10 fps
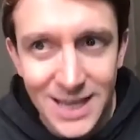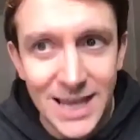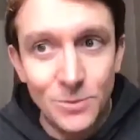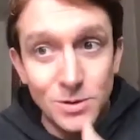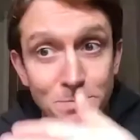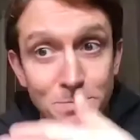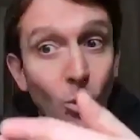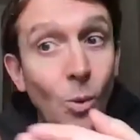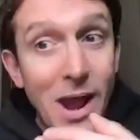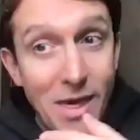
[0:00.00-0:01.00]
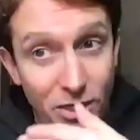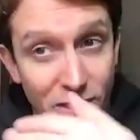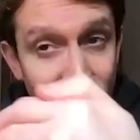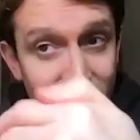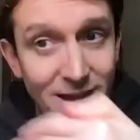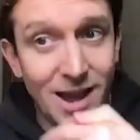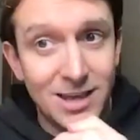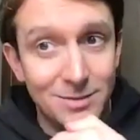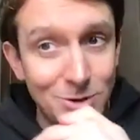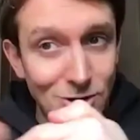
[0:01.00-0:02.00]
It was built with a
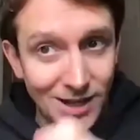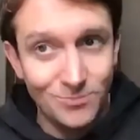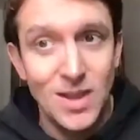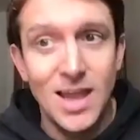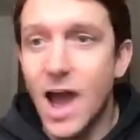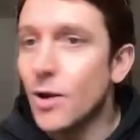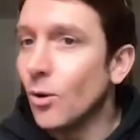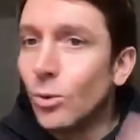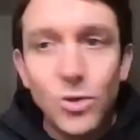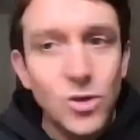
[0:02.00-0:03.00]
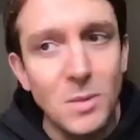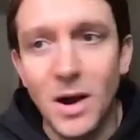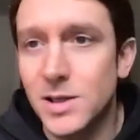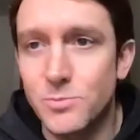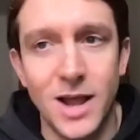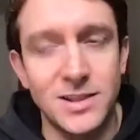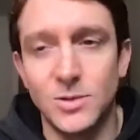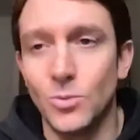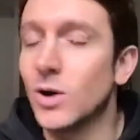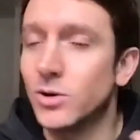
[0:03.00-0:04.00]
community. And all the smartest brands in the world are